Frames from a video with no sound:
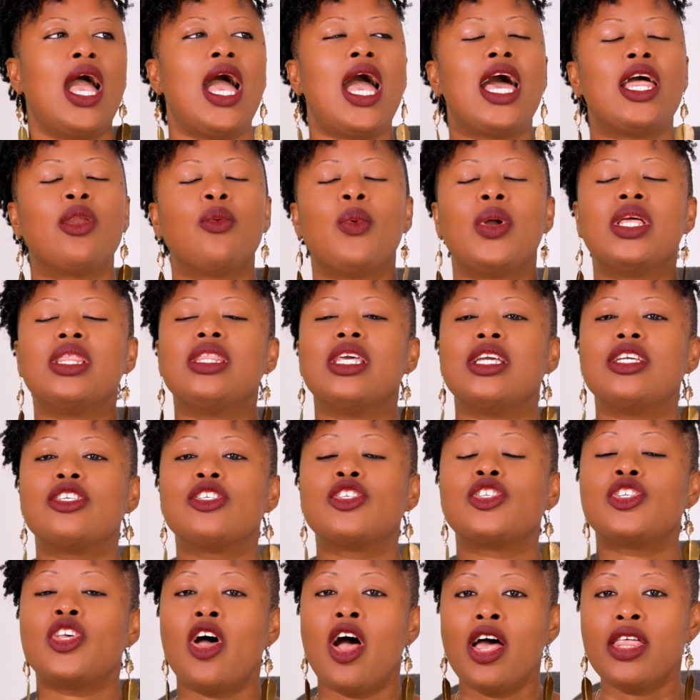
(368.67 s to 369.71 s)
And when they
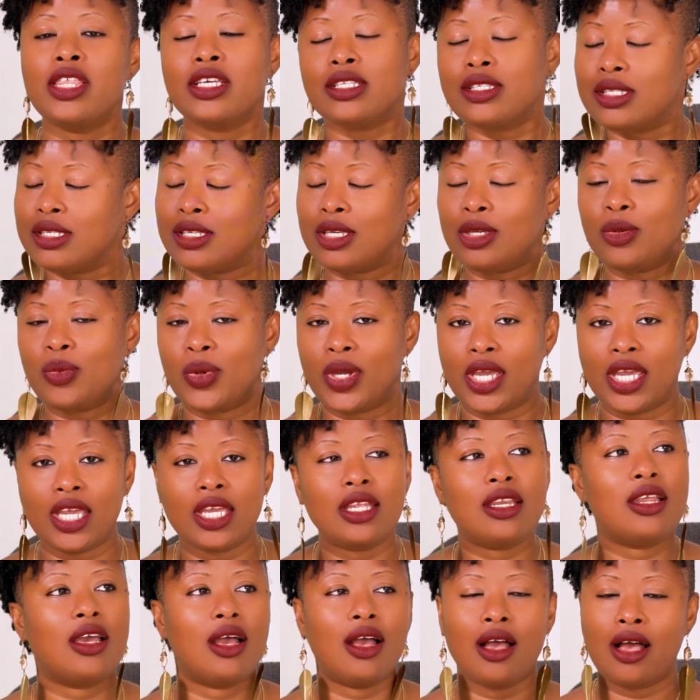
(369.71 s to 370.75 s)
saw the
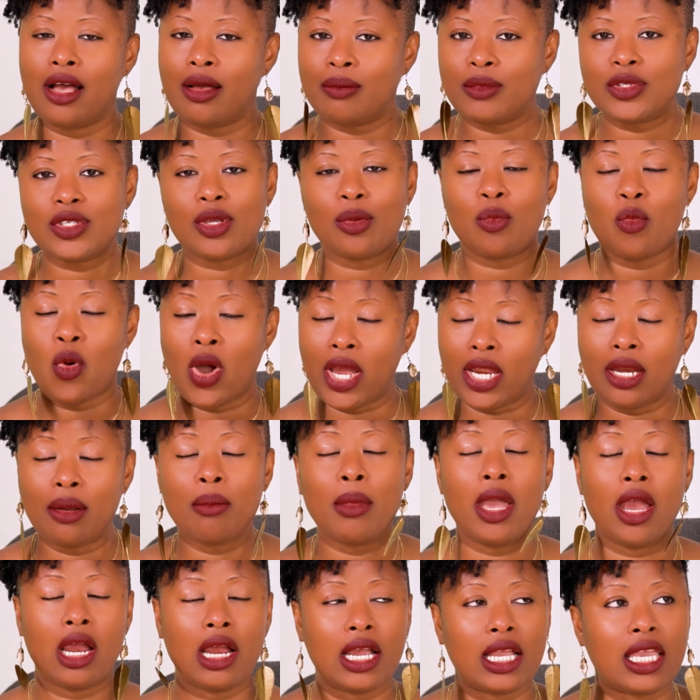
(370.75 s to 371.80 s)
seaweed, some white
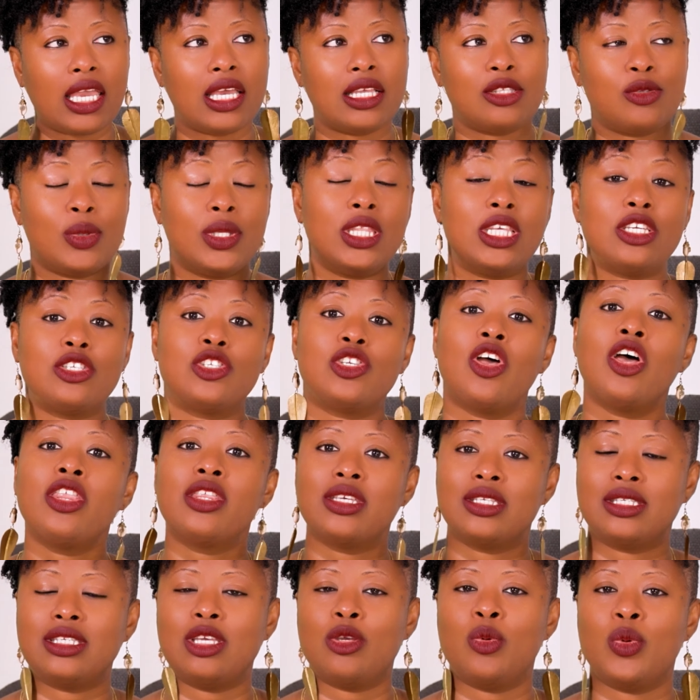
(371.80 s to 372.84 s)
Americans, when they saw
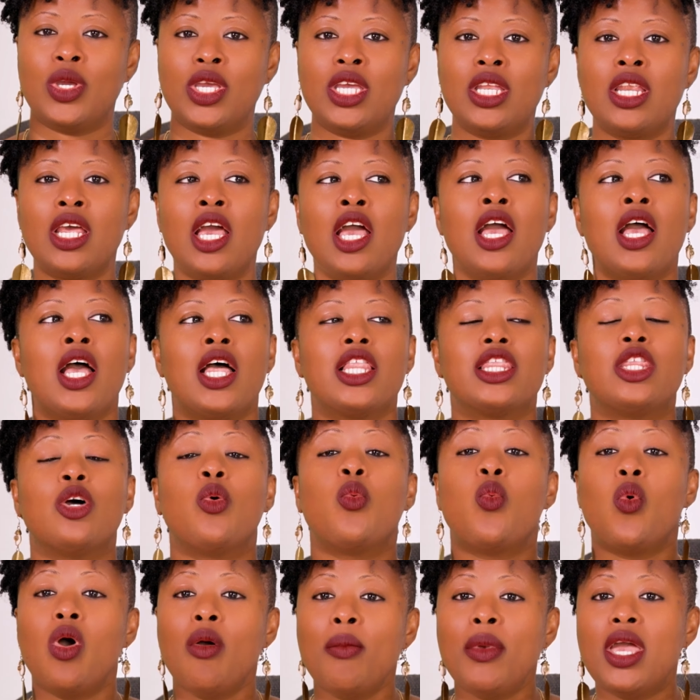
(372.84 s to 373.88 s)
the seaweed, the
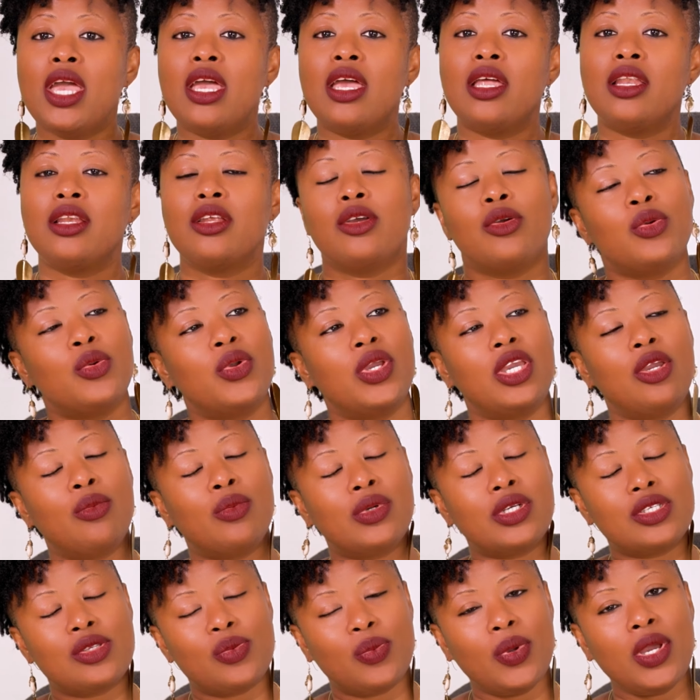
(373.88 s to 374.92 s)
woman who he
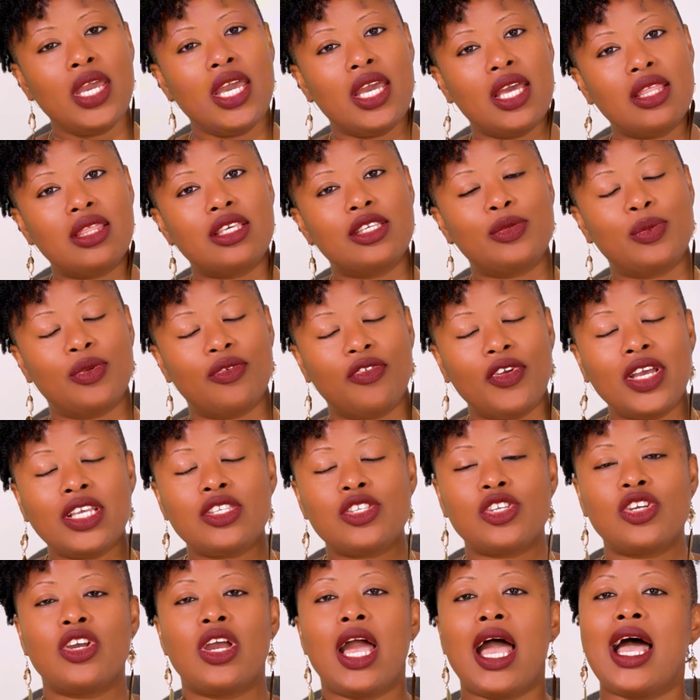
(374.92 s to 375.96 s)
was with, this
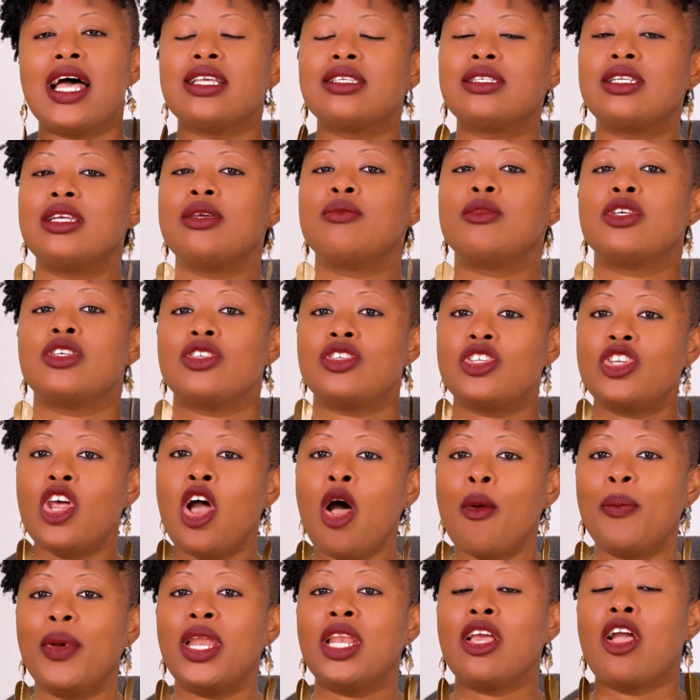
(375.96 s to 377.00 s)
professor, asked him to
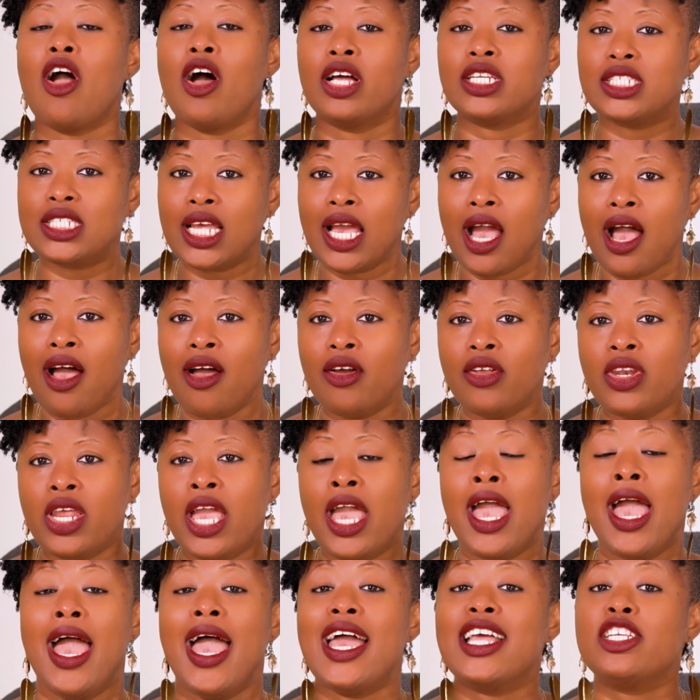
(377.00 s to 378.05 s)
stop and got down.
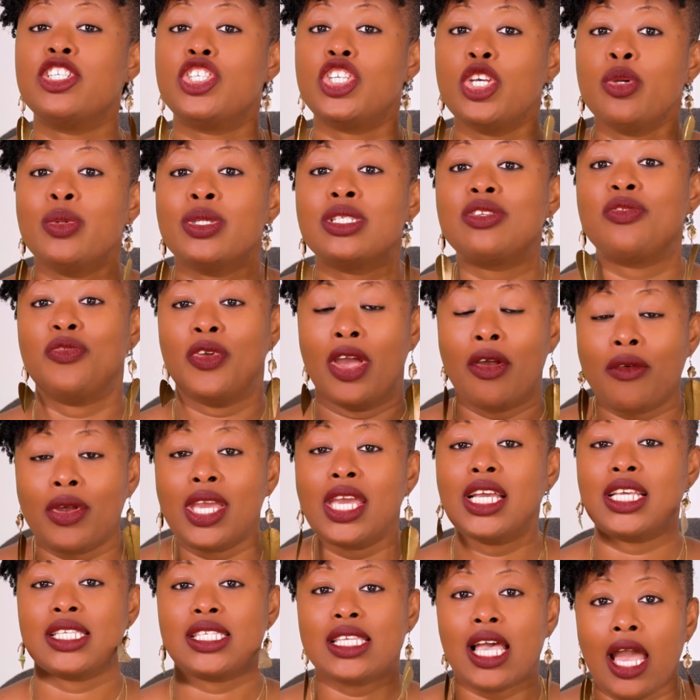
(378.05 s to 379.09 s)
And she was
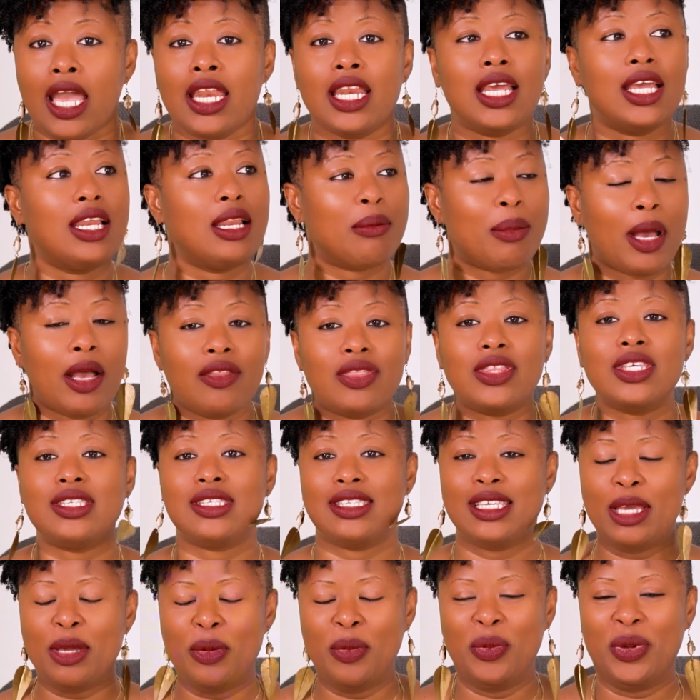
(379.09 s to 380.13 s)
very excited about the
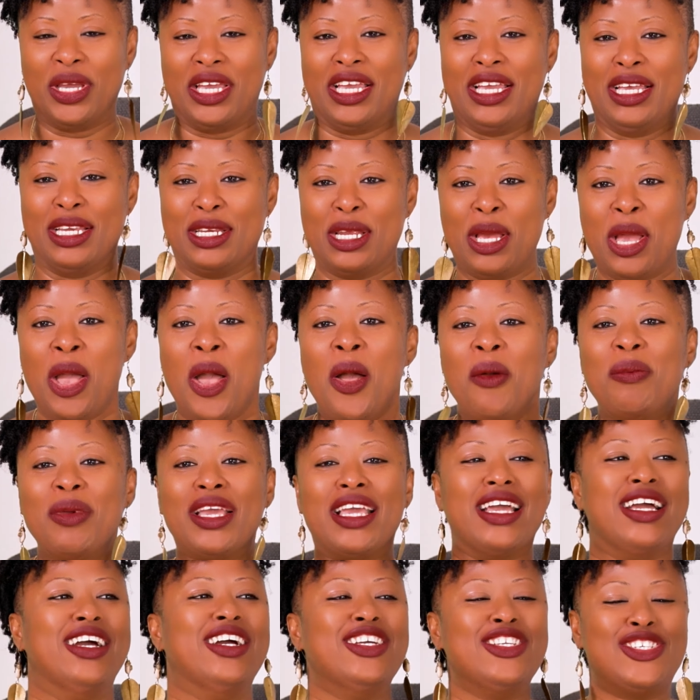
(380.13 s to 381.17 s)
seaweed
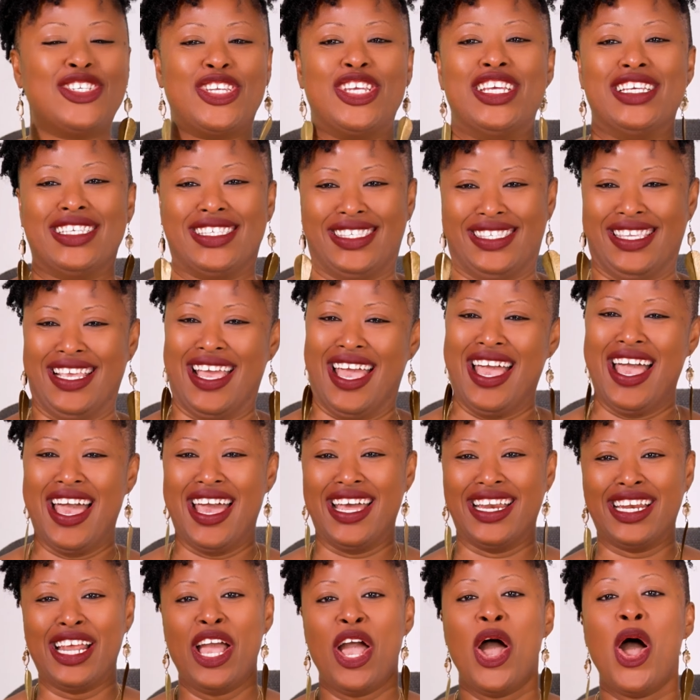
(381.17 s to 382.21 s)
because she
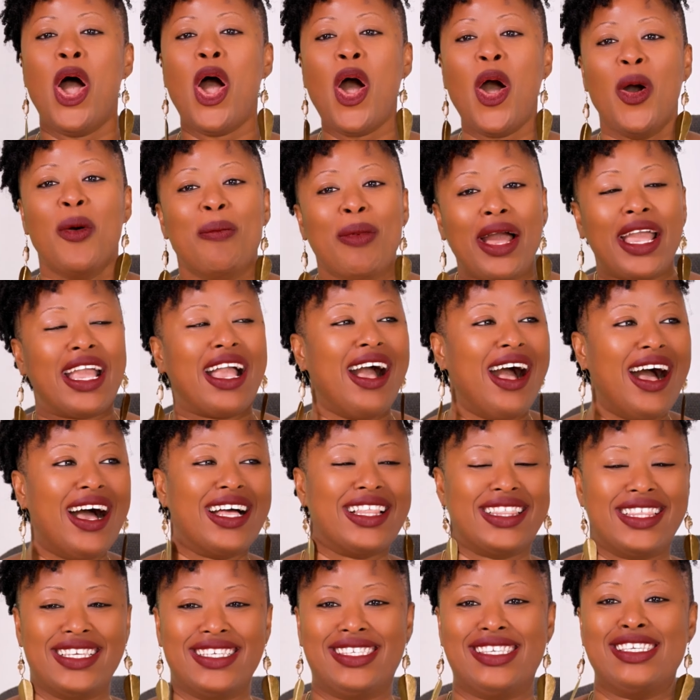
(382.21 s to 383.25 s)
said, oh my
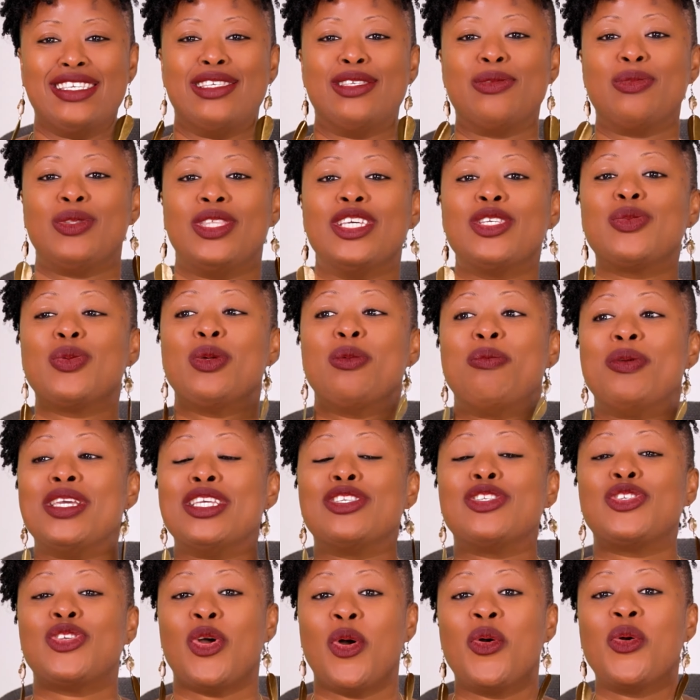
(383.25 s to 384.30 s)
God, this would be
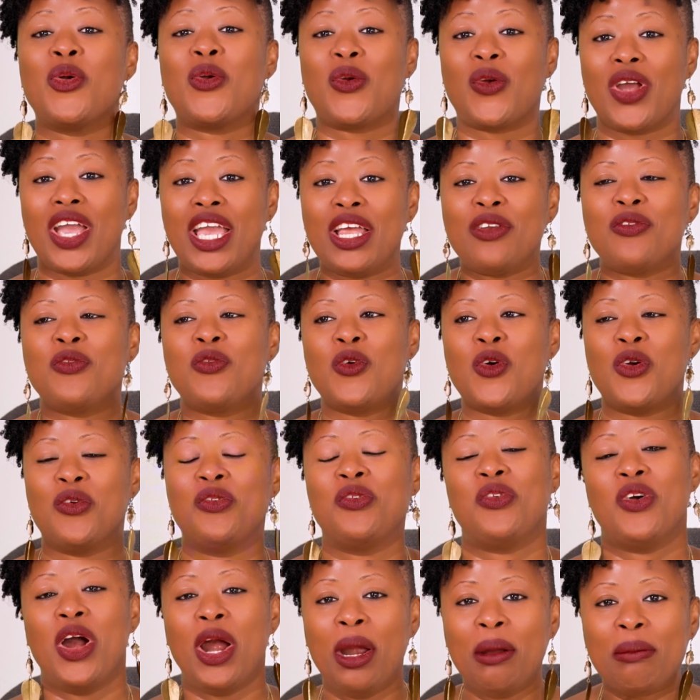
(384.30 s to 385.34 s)
so great for
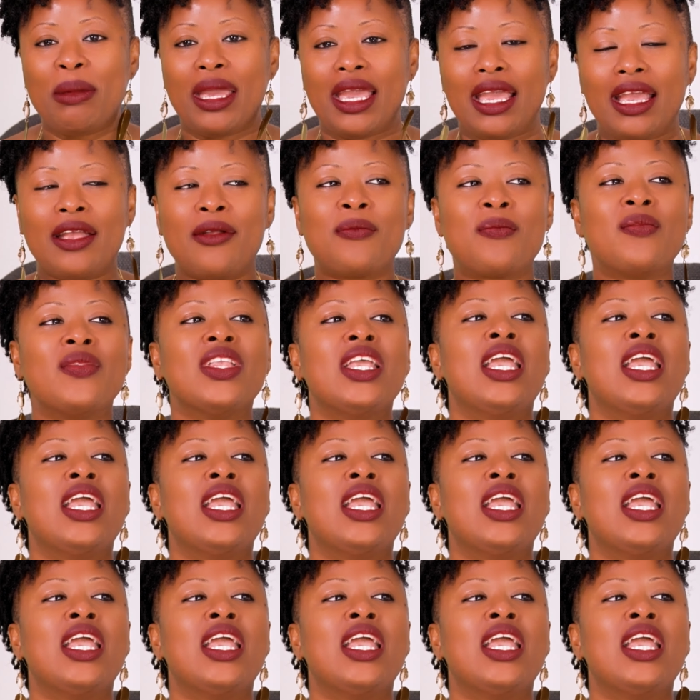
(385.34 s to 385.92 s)
farming.